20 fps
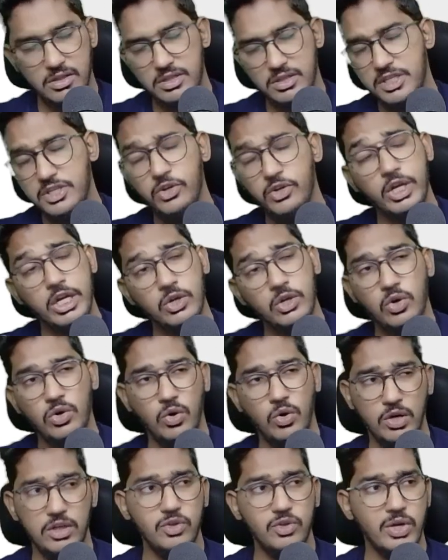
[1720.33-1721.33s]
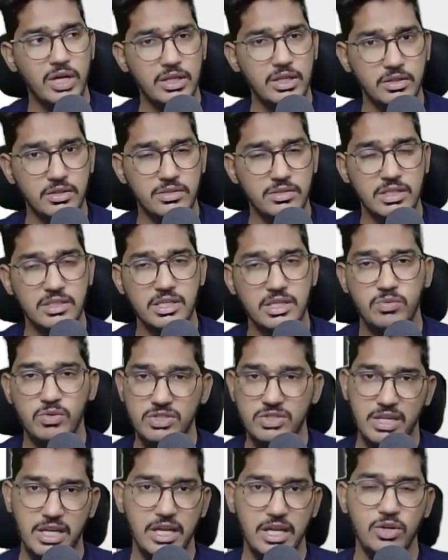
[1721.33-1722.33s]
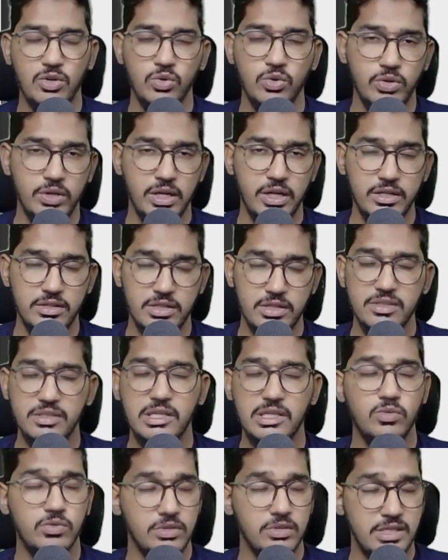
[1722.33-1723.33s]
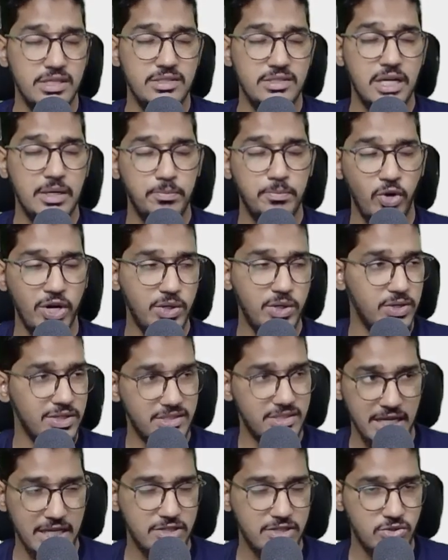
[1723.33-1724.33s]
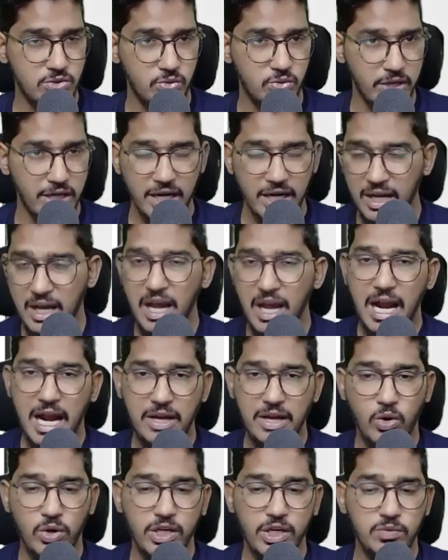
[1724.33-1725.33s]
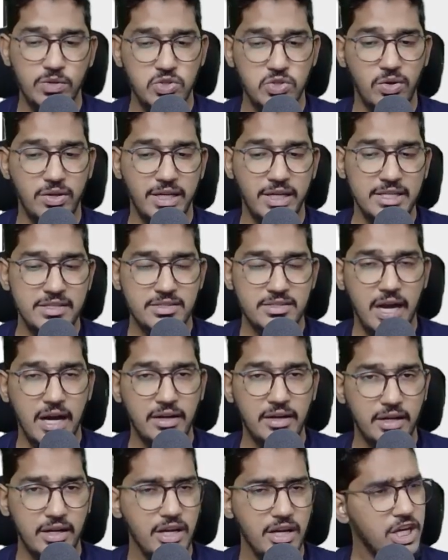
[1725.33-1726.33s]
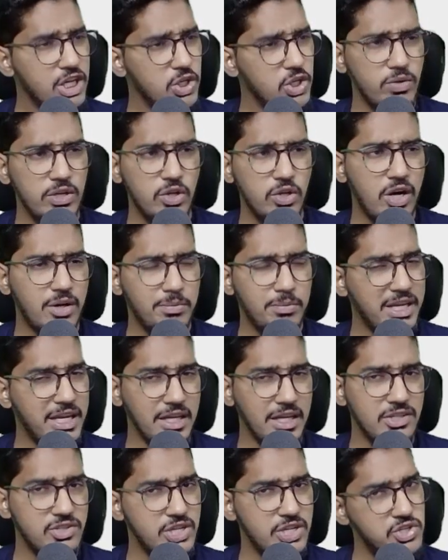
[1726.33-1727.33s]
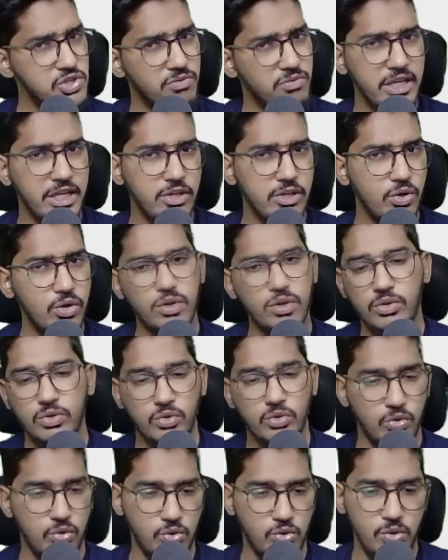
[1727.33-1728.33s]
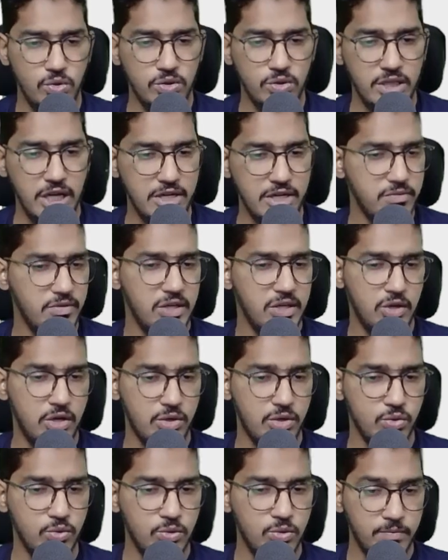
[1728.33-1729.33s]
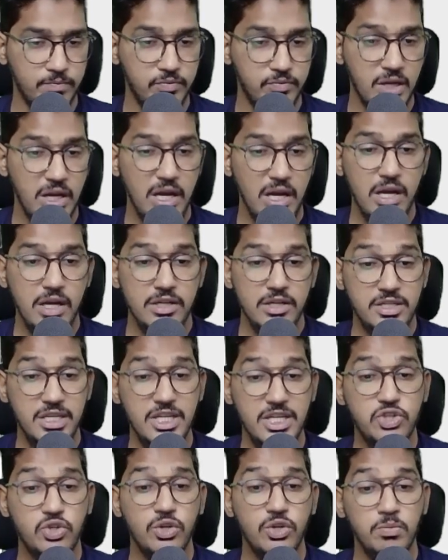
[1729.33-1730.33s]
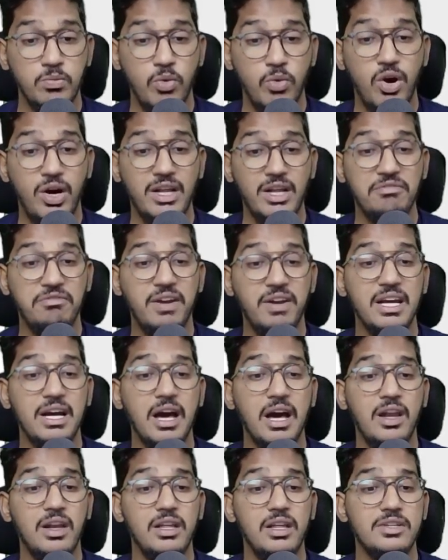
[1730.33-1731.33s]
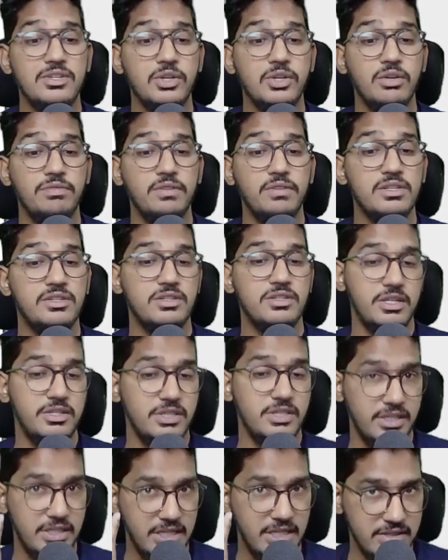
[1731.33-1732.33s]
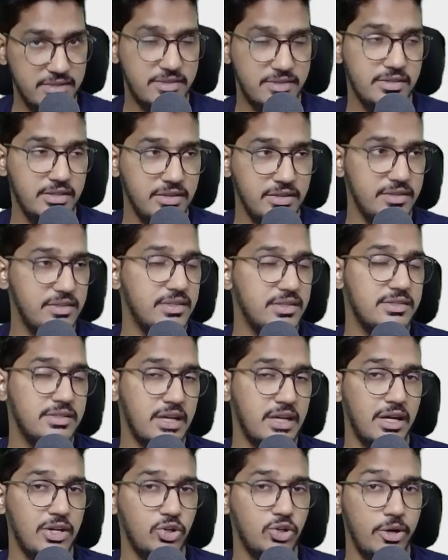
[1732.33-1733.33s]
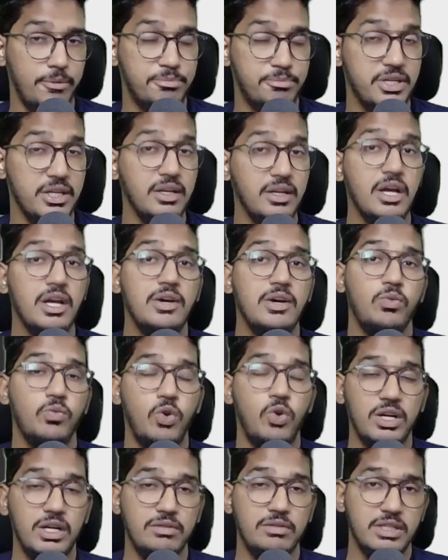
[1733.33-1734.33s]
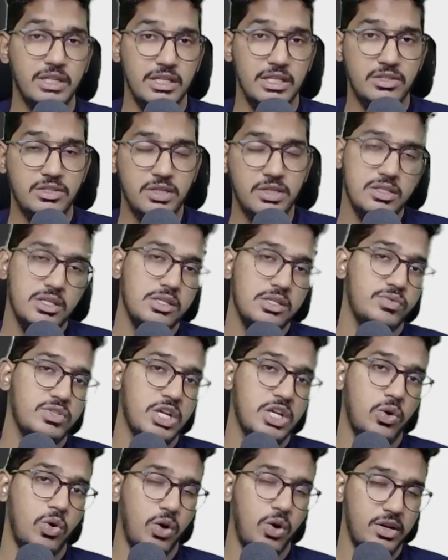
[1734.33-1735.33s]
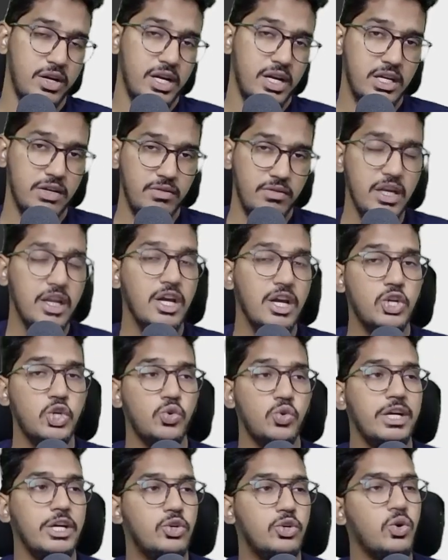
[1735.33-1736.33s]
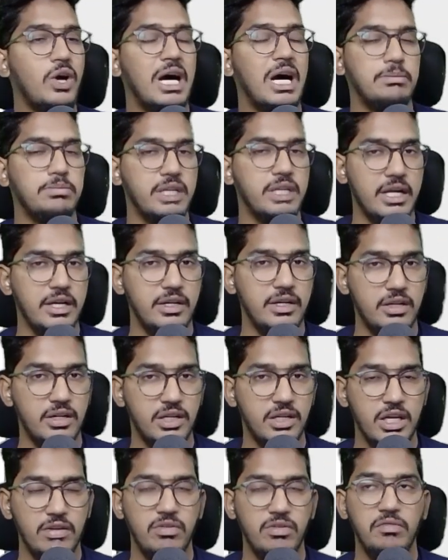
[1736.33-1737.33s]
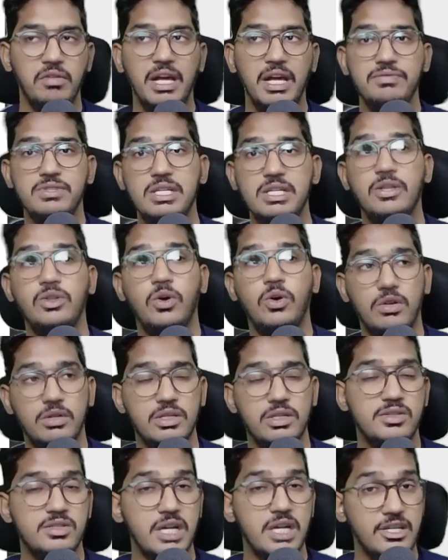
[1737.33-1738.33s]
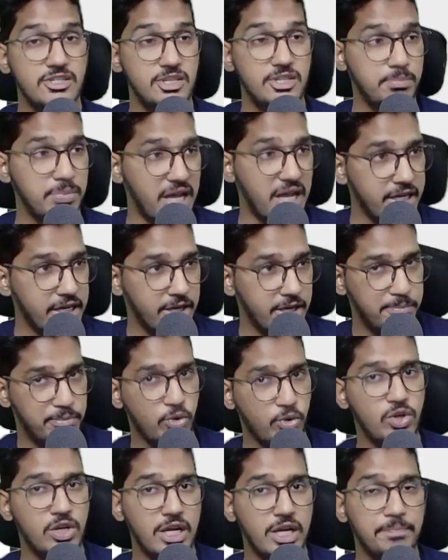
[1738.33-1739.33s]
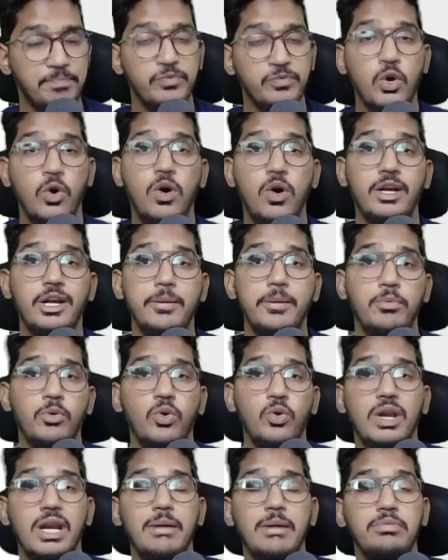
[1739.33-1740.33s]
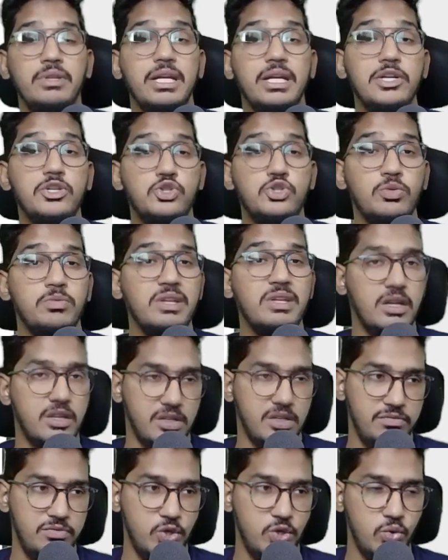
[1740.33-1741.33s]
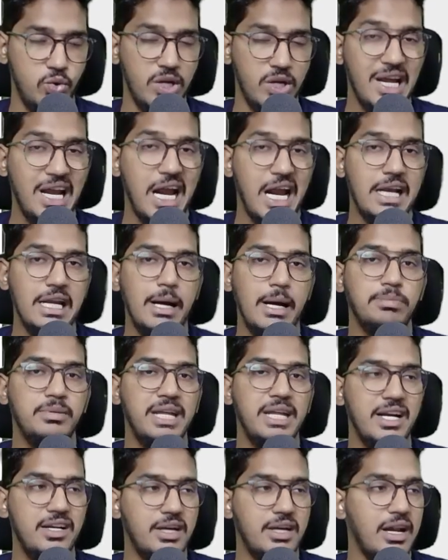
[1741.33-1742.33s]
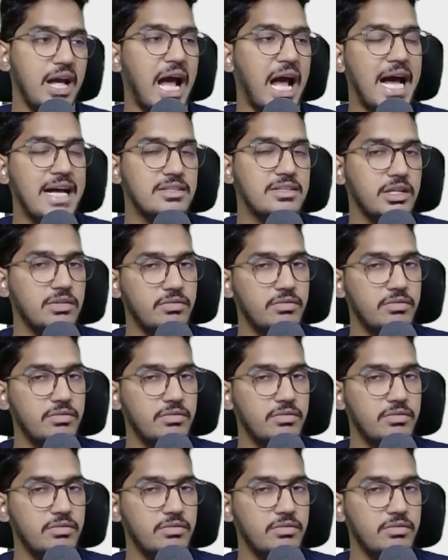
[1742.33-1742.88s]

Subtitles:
She should ignore altogether since it was included, since that point was excluded and audit was already started. You will not make any change, you will ignore. No, that you will not do. She should modify earlier set of instruction. Yes, this is correct option. Whatever instructions which are already given, you need to update it. Even we have seen in the audit strategy planning and program, audit program needs to be reviewed and updated as